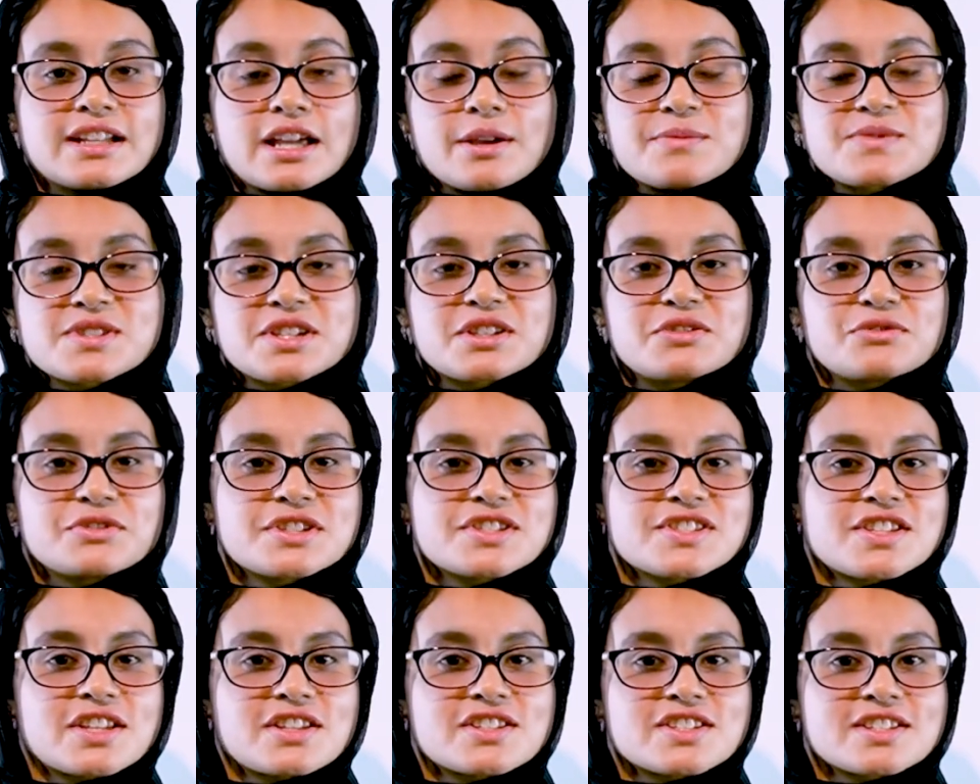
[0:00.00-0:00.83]
life
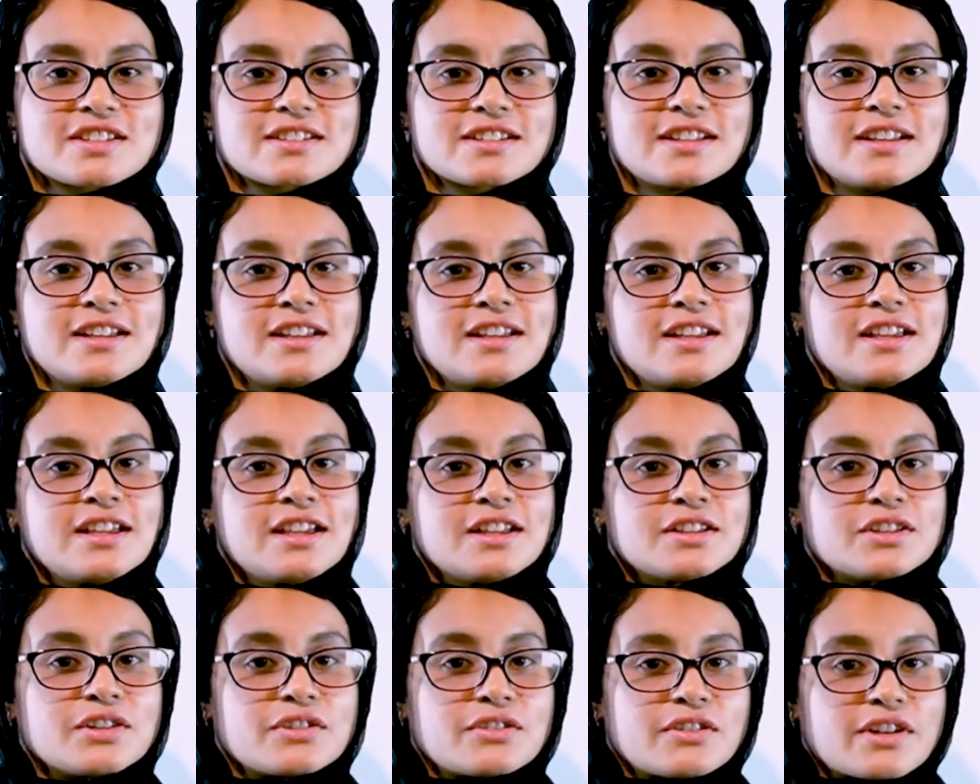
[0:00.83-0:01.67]
conversation.
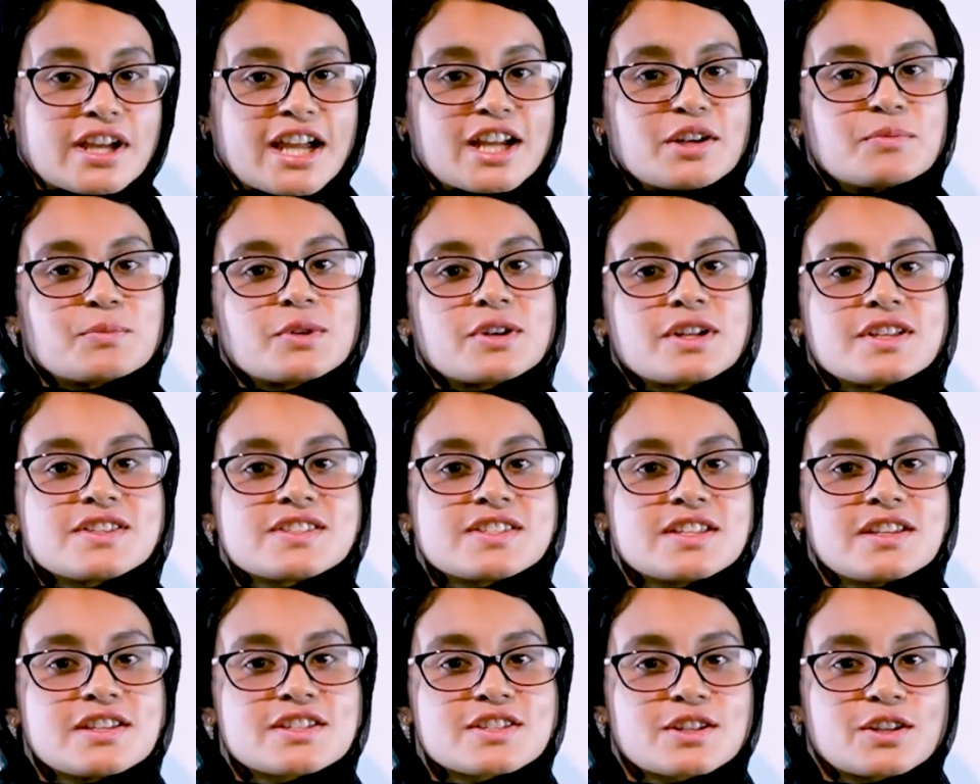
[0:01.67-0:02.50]
The right
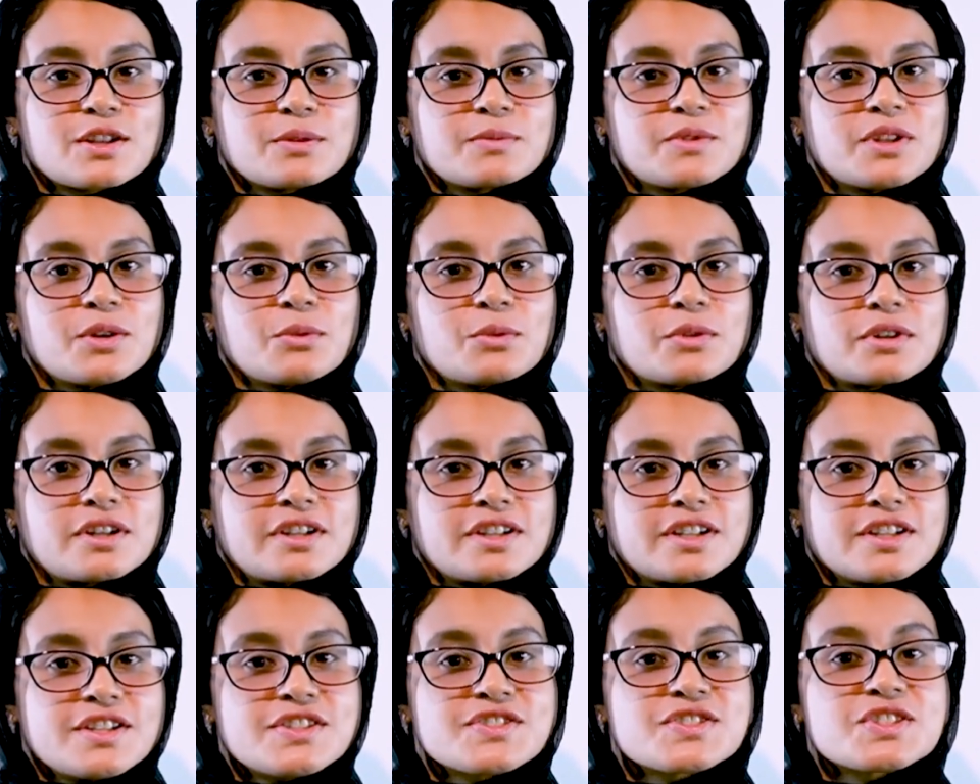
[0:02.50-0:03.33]
pronunciation of the
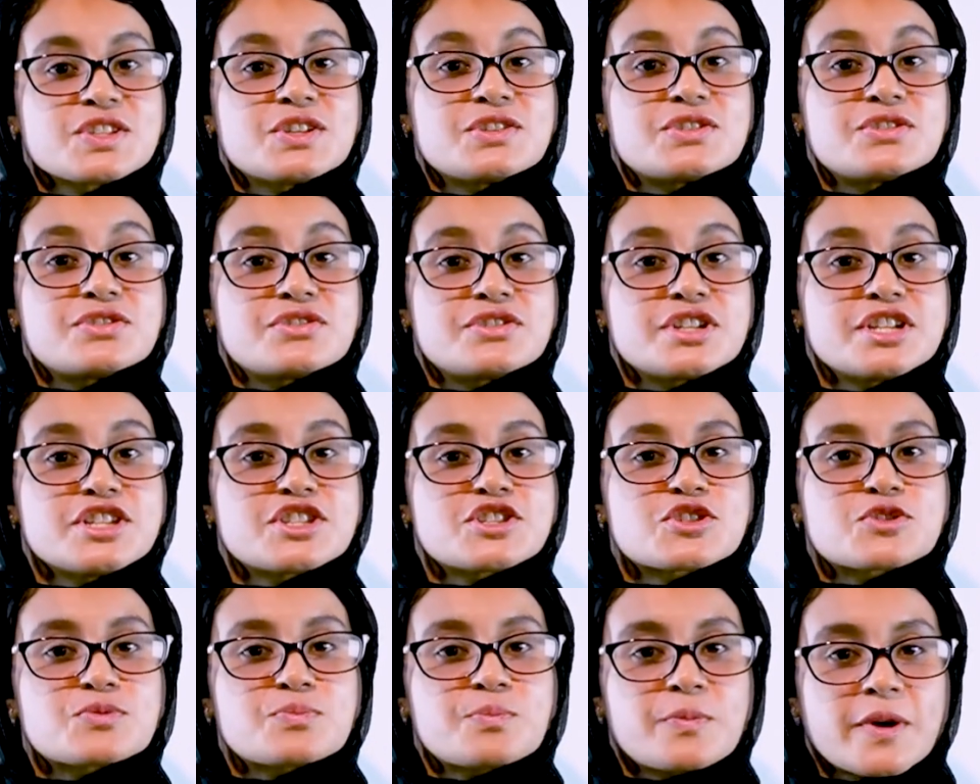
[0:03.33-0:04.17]
word is
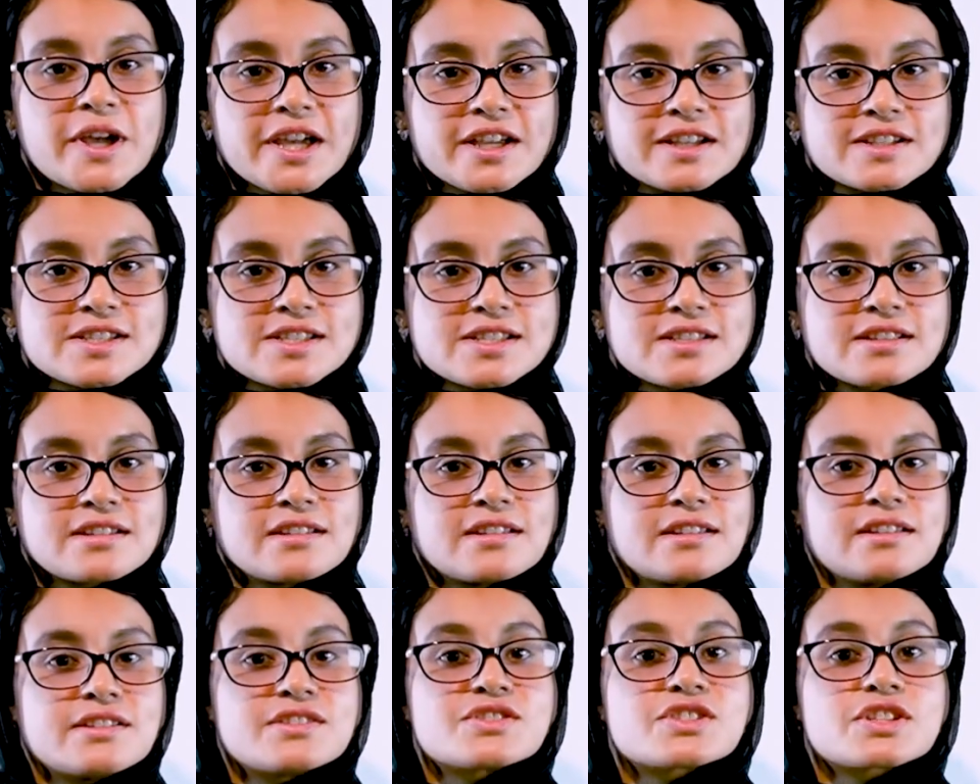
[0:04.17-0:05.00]
respect
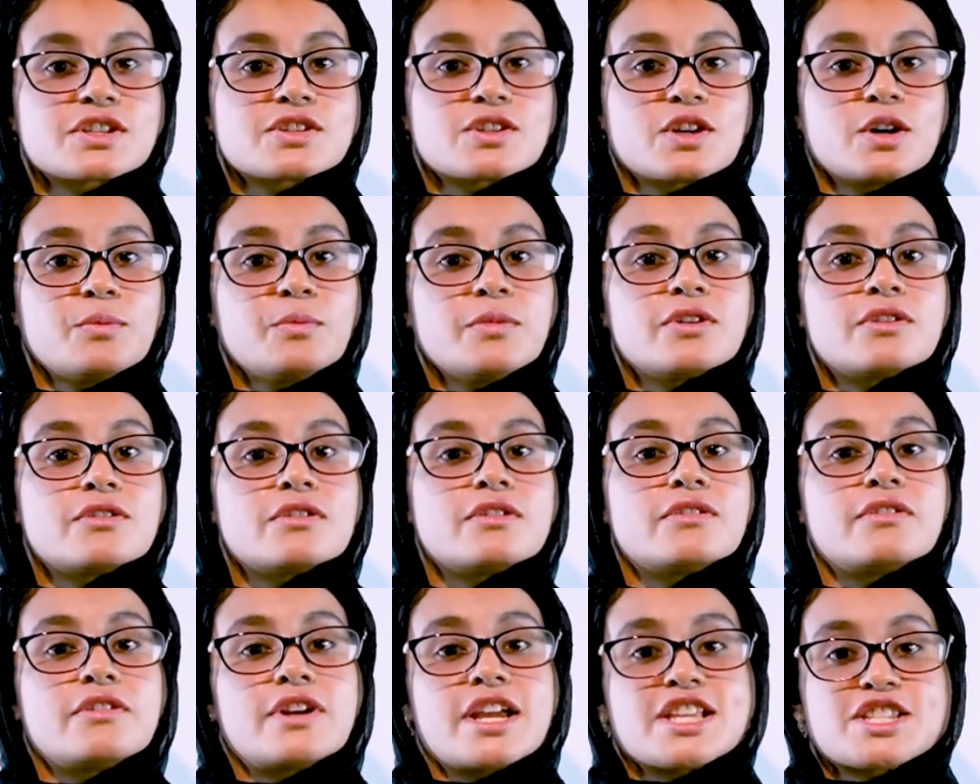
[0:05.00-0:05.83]
instead of
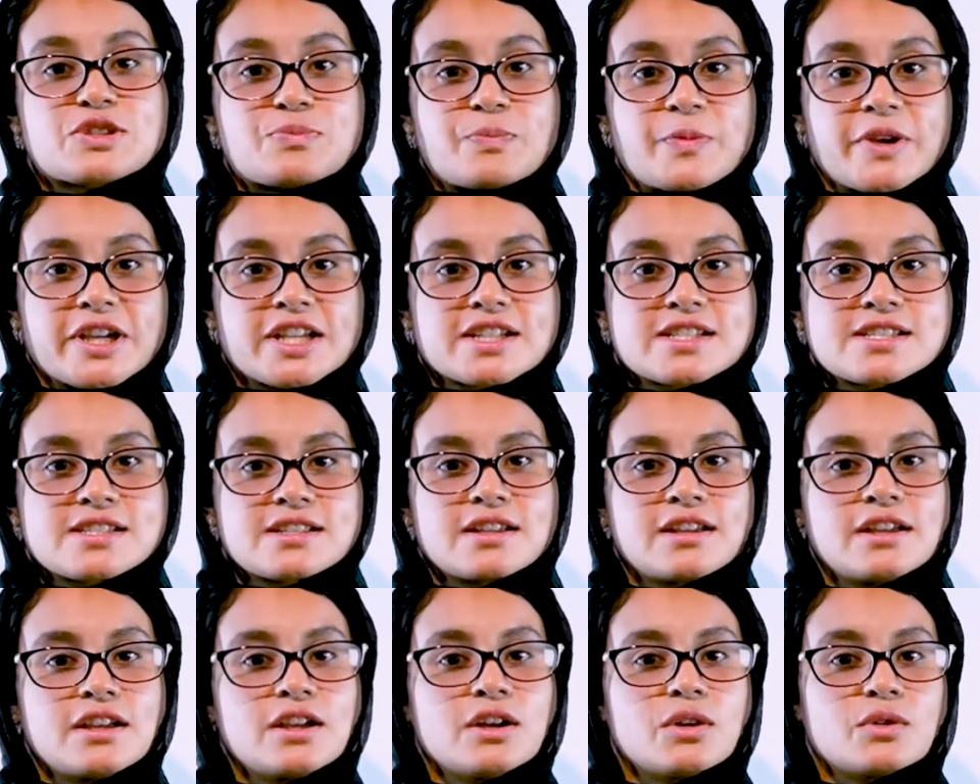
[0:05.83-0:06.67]
respect.
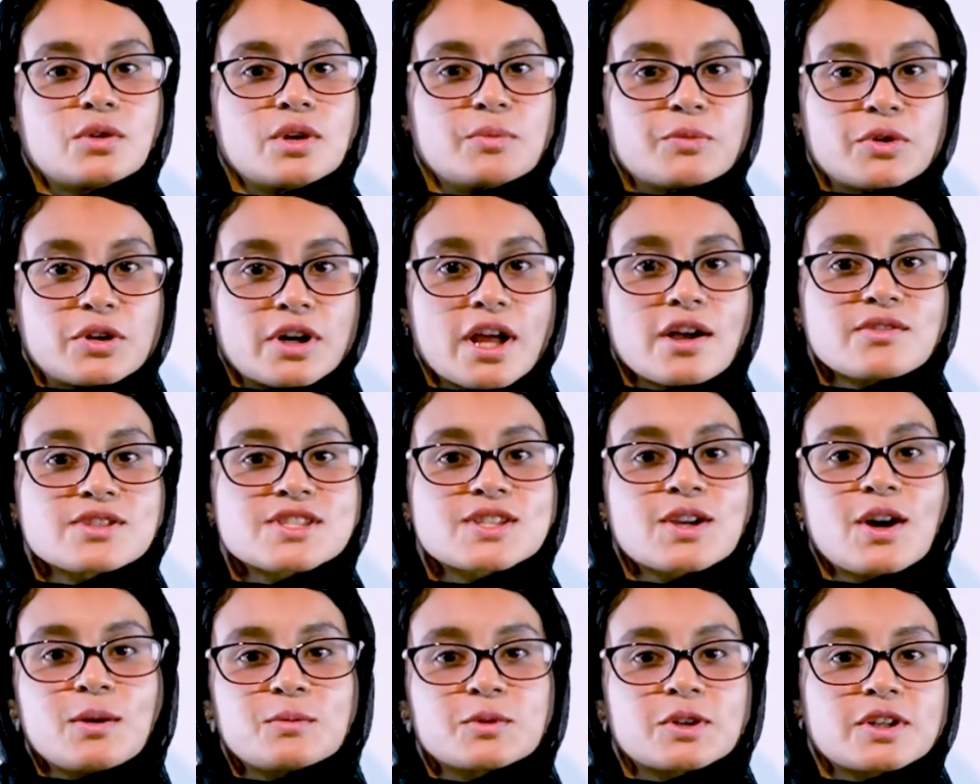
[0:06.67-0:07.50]
We pronounce
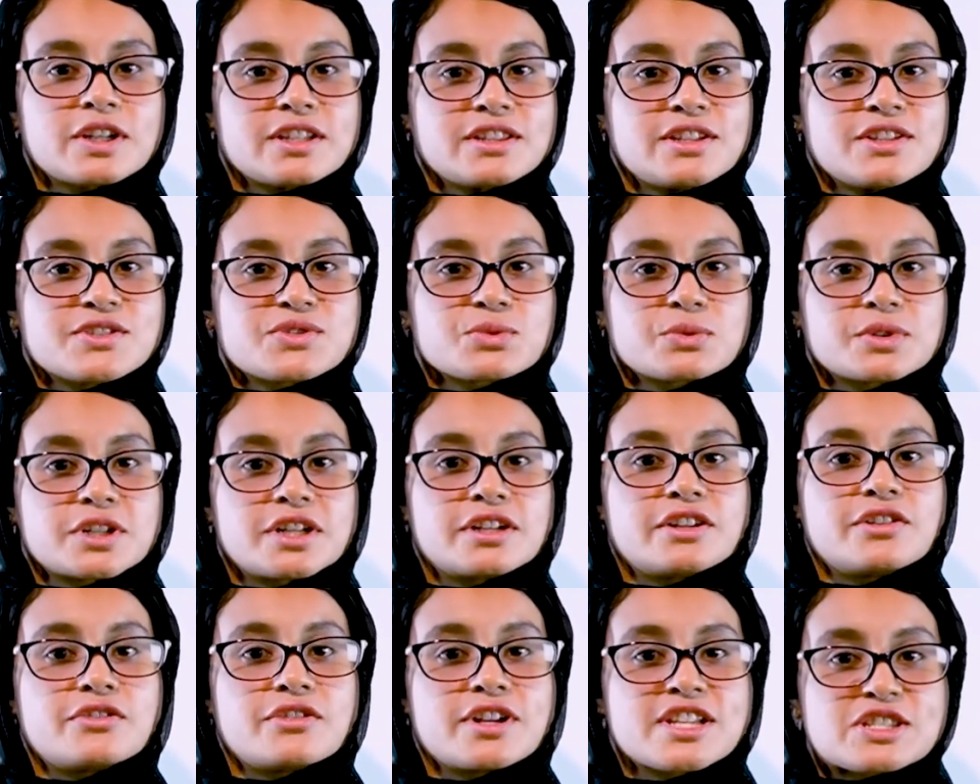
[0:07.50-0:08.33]
commonly this
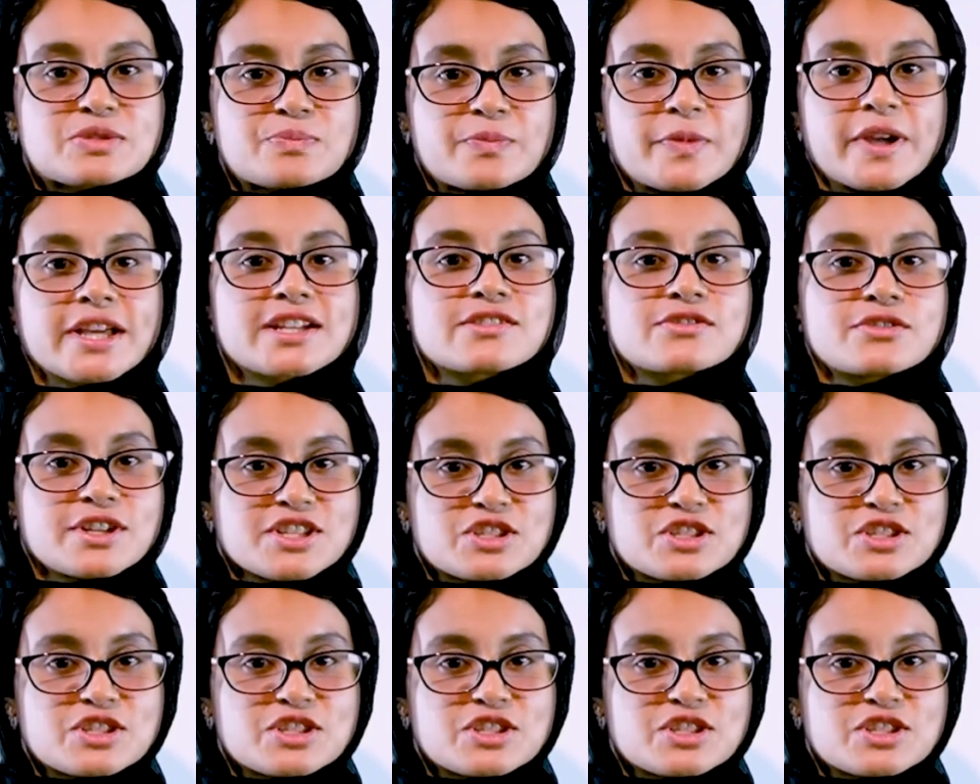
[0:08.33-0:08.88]
word respect,